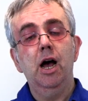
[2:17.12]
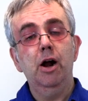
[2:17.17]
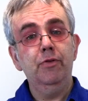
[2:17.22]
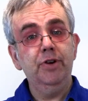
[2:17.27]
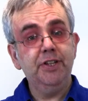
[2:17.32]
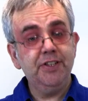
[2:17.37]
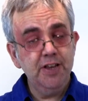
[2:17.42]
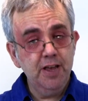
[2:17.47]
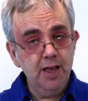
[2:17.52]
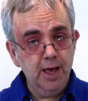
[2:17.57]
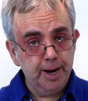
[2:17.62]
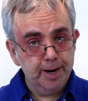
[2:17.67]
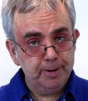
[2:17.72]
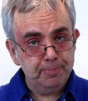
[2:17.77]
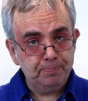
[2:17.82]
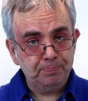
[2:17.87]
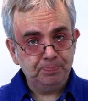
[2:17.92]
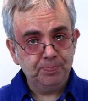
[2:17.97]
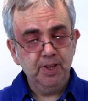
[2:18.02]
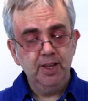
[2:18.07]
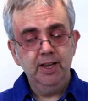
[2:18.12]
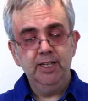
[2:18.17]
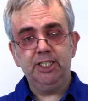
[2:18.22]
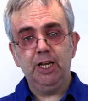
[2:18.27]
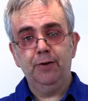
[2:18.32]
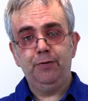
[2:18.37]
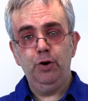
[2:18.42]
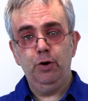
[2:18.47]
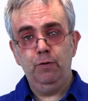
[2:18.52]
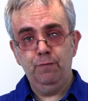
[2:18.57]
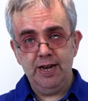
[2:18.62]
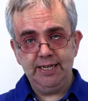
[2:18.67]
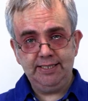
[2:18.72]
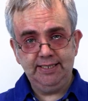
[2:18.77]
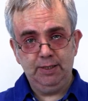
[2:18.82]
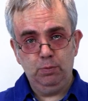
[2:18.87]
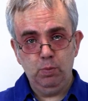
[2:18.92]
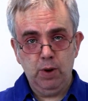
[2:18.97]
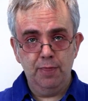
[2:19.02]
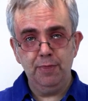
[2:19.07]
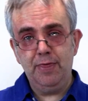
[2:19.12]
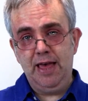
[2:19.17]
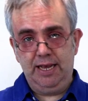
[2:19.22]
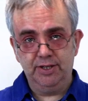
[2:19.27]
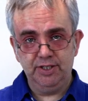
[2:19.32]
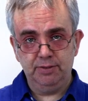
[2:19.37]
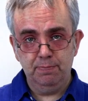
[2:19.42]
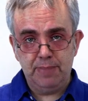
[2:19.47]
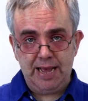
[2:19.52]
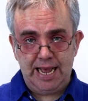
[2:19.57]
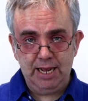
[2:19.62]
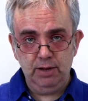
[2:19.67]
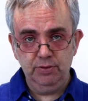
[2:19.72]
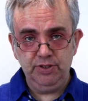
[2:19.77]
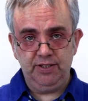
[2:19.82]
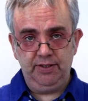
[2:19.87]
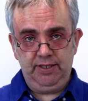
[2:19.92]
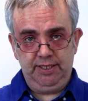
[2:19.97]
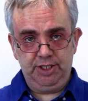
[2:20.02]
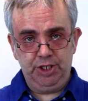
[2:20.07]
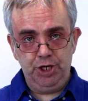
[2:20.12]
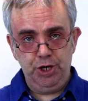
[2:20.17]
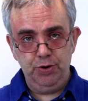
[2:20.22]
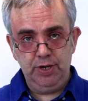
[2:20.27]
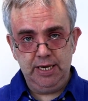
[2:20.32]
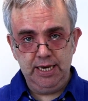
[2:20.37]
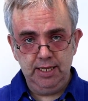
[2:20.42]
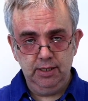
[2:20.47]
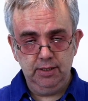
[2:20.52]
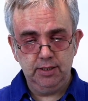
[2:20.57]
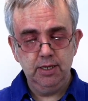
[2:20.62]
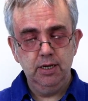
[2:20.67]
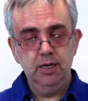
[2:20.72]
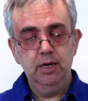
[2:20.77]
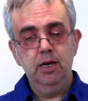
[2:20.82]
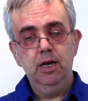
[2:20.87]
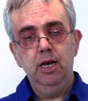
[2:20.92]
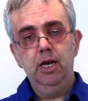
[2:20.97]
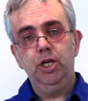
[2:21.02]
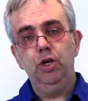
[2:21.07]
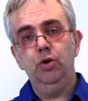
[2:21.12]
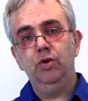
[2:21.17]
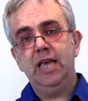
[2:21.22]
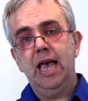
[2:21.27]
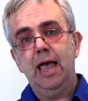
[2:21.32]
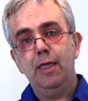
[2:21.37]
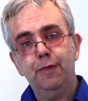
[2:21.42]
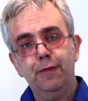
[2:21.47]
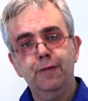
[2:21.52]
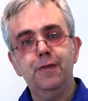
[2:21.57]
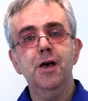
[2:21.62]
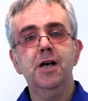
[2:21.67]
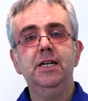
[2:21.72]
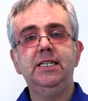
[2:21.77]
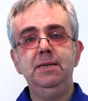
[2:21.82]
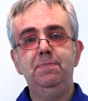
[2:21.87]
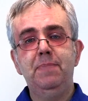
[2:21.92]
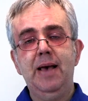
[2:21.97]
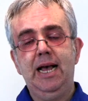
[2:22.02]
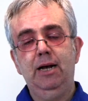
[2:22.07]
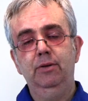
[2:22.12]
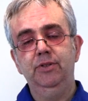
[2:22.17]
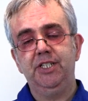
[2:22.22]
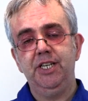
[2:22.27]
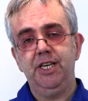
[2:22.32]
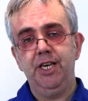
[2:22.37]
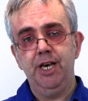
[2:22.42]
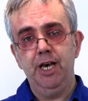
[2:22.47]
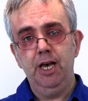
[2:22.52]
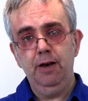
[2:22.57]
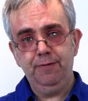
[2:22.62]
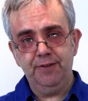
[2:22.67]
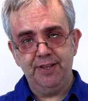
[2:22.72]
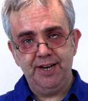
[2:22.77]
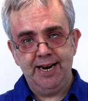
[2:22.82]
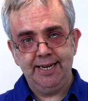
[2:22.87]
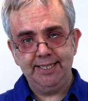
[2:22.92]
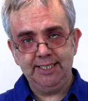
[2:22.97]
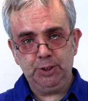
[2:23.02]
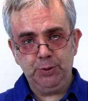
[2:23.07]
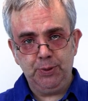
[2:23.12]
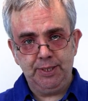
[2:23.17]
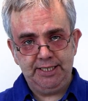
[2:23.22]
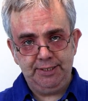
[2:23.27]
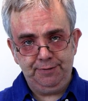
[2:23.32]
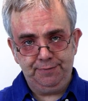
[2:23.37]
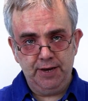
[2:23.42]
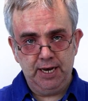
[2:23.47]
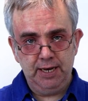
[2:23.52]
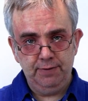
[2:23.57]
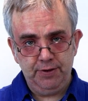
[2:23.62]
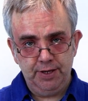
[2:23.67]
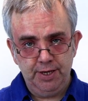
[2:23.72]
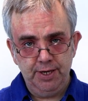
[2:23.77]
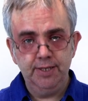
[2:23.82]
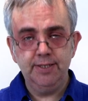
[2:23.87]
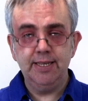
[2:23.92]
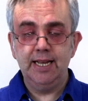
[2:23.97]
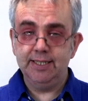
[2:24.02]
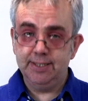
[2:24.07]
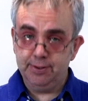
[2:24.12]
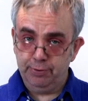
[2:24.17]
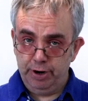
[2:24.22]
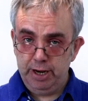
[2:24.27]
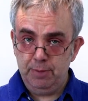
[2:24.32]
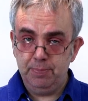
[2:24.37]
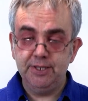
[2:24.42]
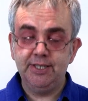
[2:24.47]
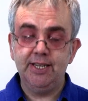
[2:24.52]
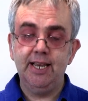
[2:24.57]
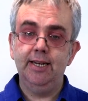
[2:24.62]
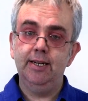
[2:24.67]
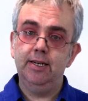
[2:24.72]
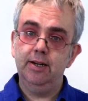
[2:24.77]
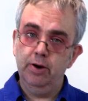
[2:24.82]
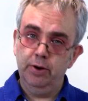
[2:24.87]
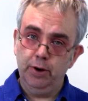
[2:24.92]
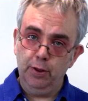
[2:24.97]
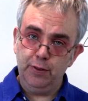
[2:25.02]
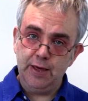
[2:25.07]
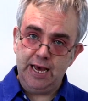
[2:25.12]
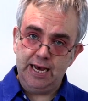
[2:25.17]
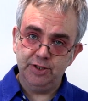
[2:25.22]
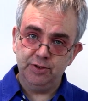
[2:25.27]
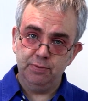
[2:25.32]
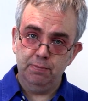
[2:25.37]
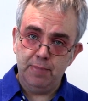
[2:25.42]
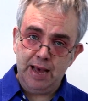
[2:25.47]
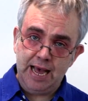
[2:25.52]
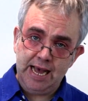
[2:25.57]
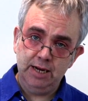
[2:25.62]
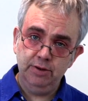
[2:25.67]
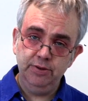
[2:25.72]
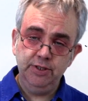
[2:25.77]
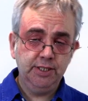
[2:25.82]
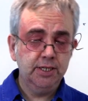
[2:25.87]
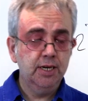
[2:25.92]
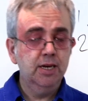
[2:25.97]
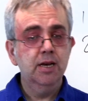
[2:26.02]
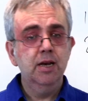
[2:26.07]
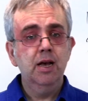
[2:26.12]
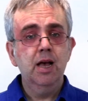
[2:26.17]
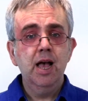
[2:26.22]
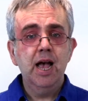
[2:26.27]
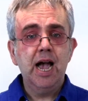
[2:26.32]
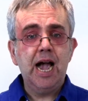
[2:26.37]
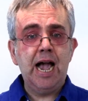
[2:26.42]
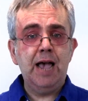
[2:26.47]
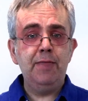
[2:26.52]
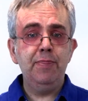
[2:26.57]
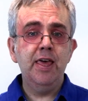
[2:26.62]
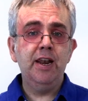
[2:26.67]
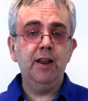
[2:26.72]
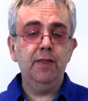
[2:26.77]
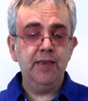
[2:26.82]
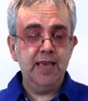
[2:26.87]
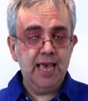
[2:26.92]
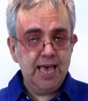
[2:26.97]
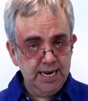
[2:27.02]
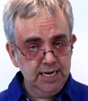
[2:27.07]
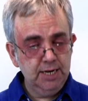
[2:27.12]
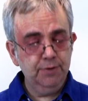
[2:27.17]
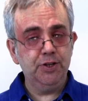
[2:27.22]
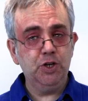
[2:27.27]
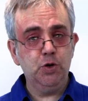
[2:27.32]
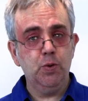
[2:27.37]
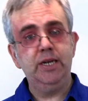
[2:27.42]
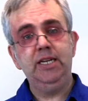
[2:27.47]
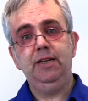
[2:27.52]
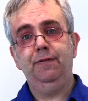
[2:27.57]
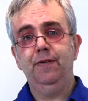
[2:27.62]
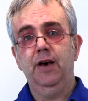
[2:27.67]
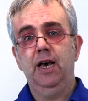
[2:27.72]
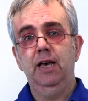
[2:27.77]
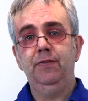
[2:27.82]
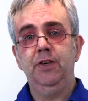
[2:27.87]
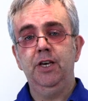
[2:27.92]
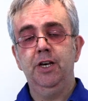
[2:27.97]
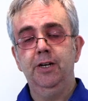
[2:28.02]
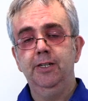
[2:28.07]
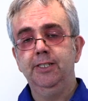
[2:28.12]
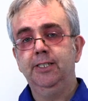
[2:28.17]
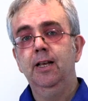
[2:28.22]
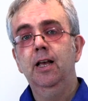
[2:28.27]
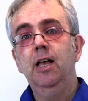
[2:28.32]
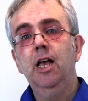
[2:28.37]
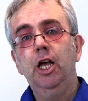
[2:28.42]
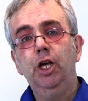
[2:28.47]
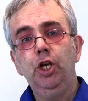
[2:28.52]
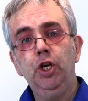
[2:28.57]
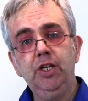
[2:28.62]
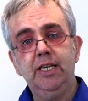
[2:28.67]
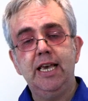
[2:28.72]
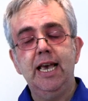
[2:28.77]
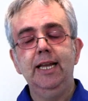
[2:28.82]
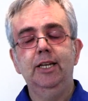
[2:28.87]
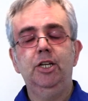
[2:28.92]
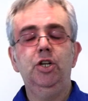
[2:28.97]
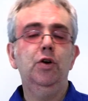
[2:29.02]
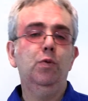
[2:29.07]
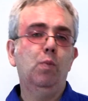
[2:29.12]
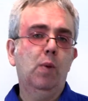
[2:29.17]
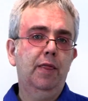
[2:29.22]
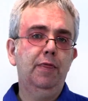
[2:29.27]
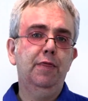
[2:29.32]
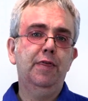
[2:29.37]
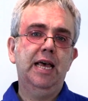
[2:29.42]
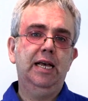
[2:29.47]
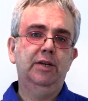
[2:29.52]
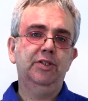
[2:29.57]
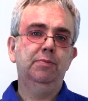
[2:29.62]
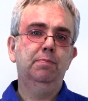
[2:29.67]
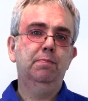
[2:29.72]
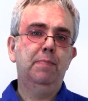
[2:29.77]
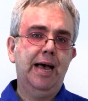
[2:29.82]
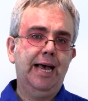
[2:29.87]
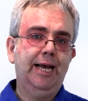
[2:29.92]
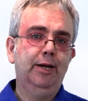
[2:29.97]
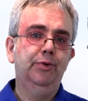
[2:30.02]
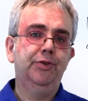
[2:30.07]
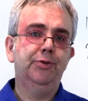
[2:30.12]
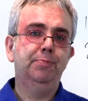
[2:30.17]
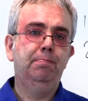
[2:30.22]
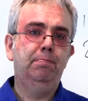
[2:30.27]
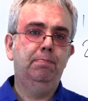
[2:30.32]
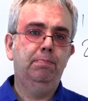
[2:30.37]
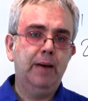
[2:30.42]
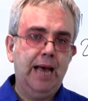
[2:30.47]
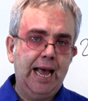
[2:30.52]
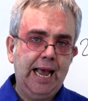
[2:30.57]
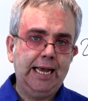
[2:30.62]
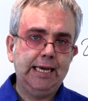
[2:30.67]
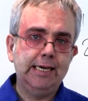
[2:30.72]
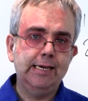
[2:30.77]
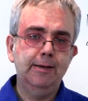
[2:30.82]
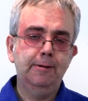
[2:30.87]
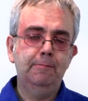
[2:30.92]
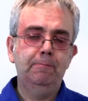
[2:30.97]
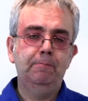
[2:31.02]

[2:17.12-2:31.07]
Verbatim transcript: return. So if you invested £1,000 in this new gilt, you'd get £30 a year for the next 25 years, that's 3% on £1,000, and then at the end of the 25 years, you'd get your £1,000 back.